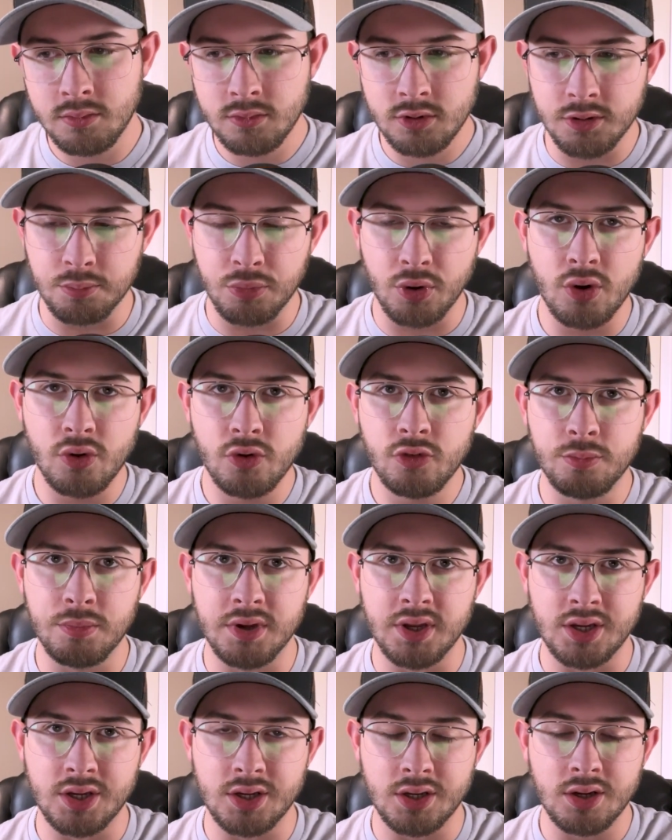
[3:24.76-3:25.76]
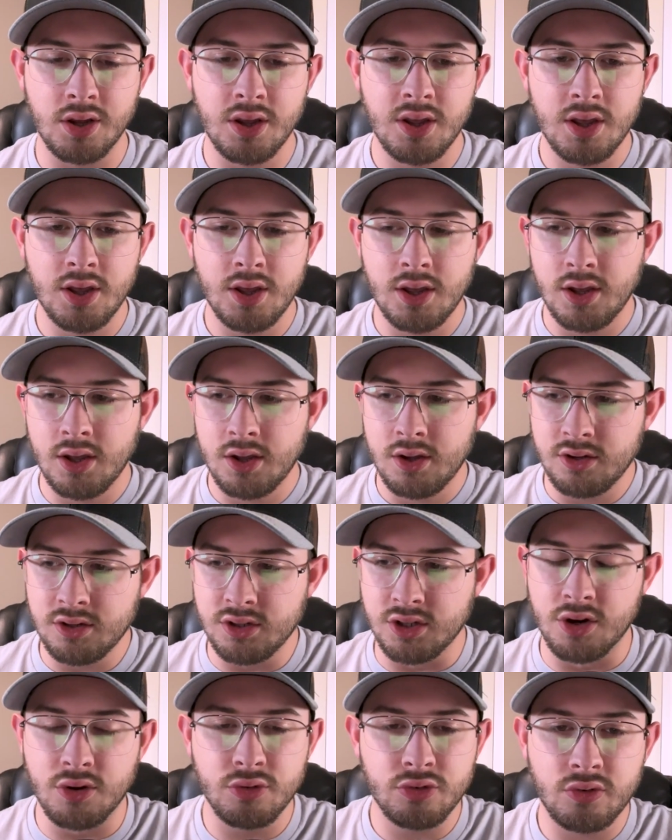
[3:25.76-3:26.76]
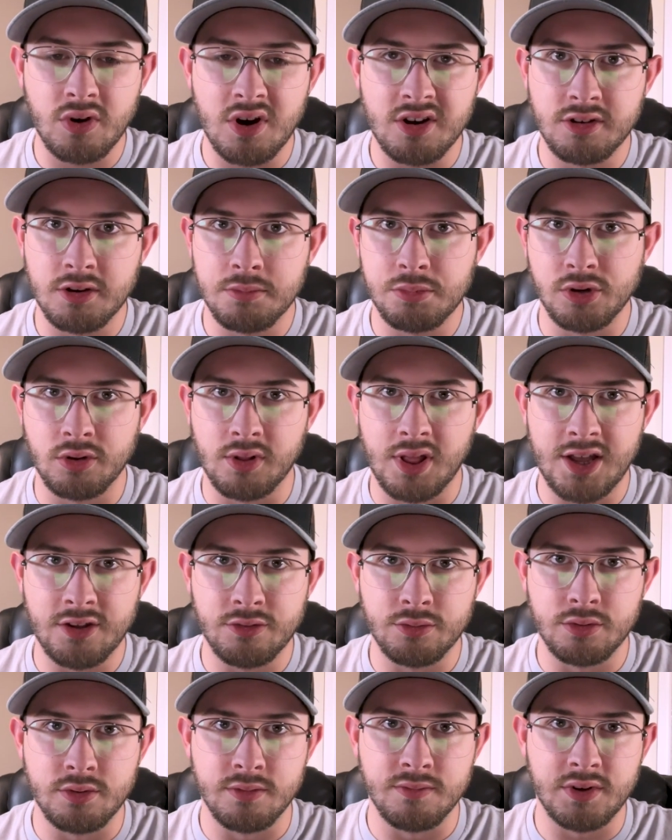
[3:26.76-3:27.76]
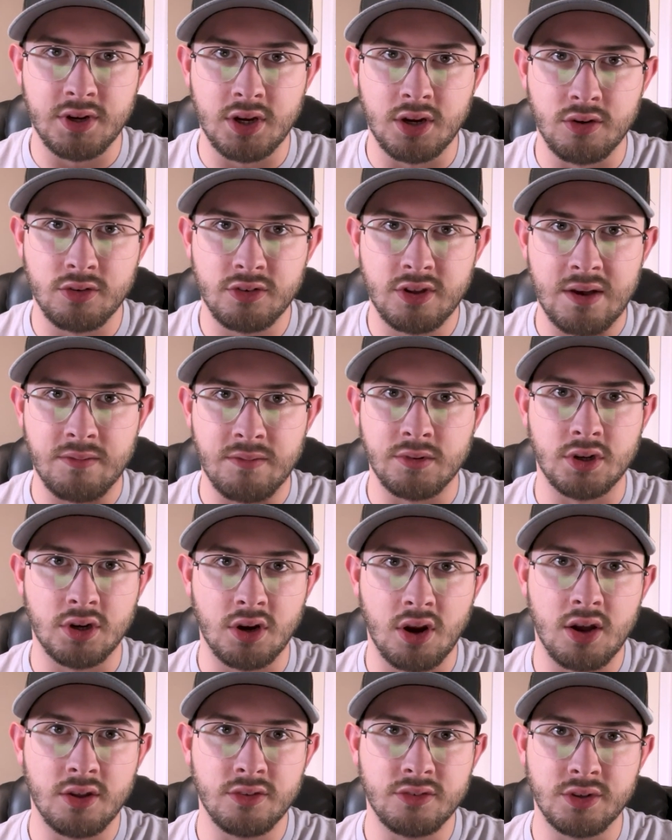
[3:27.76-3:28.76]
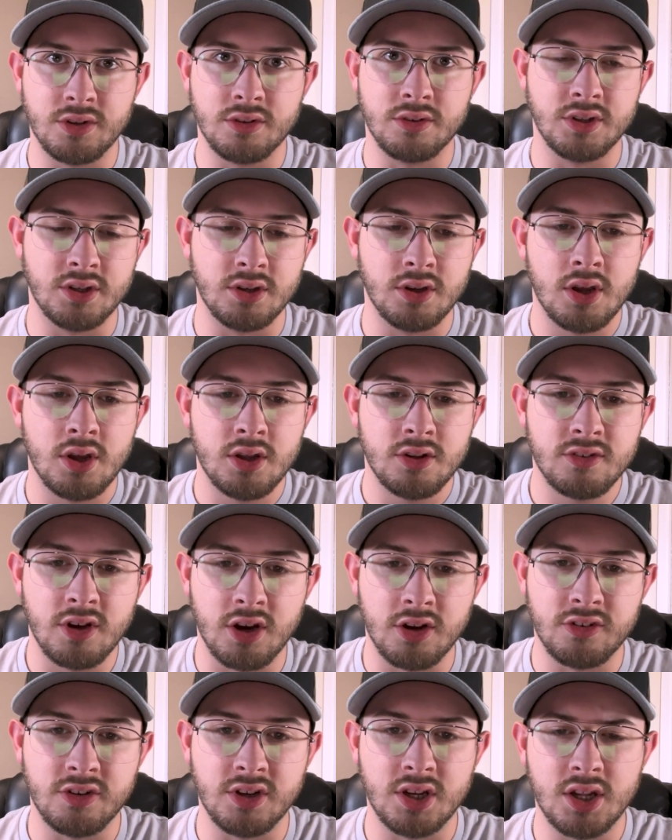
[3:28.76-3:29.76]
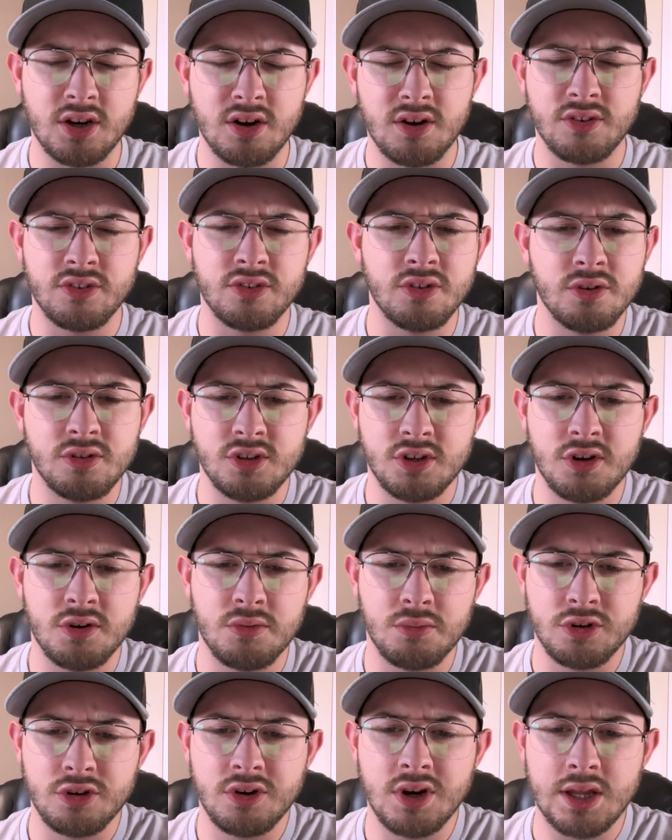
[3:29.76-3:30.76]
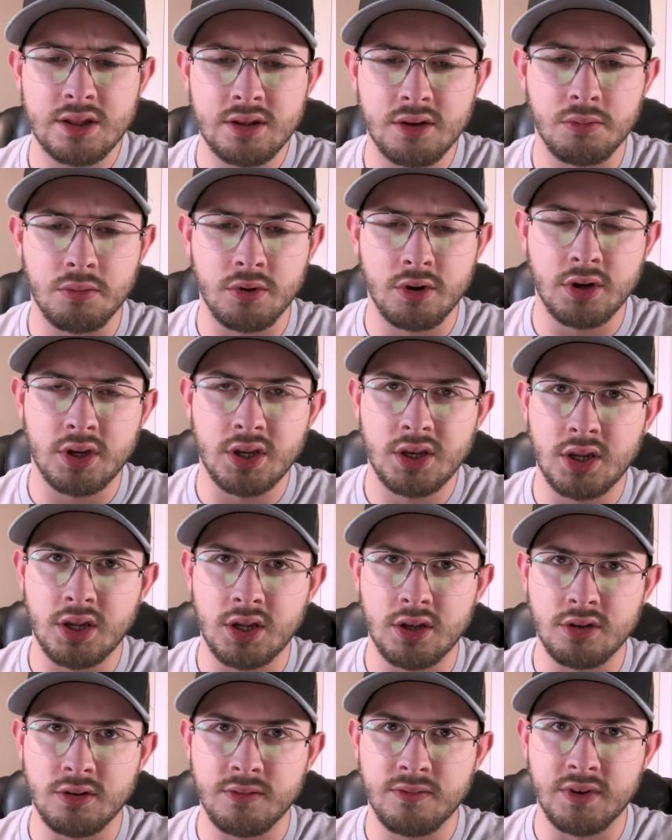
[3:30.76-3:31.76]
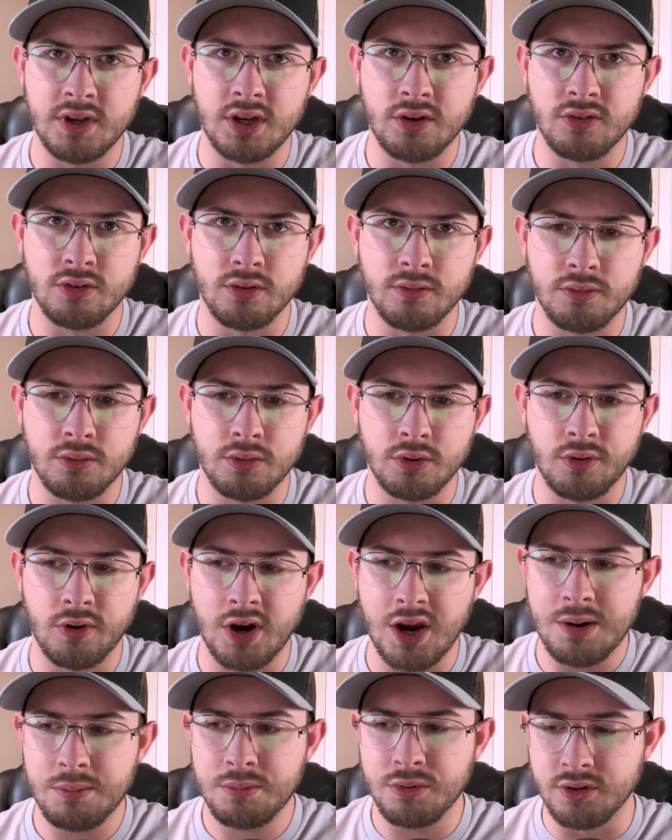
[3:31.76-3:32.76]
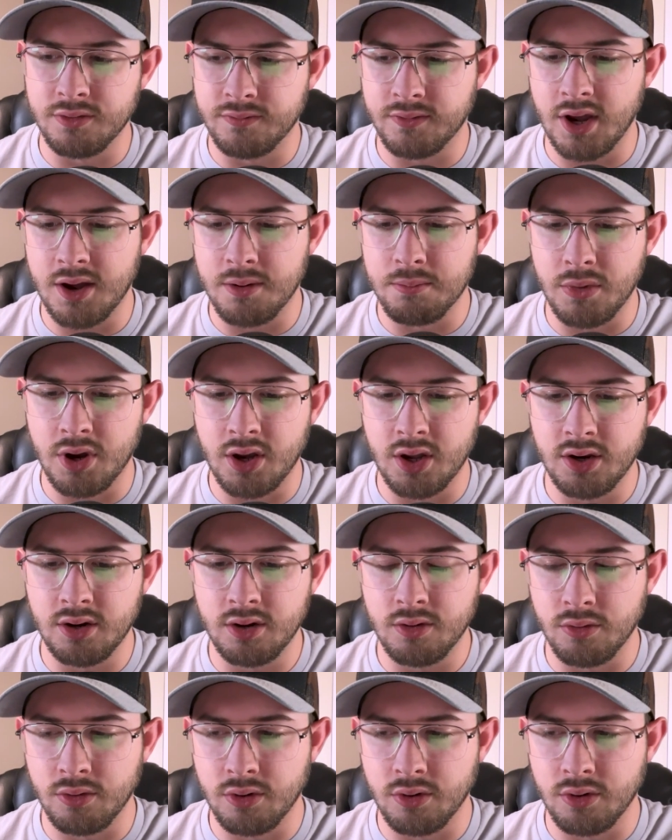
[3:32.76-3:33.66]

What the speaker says: The pros being you don't scratch up your glass with your fingers, having to constantly touch it. And also, when you're out there working and your fingers are full of crap, or you've got mud,